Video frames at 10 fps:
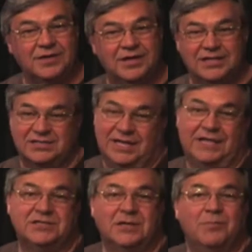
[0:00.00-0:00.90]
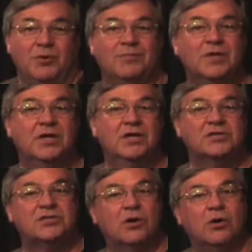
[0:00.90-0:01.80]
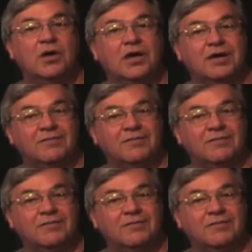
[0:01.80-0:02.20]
It's that simple. So if you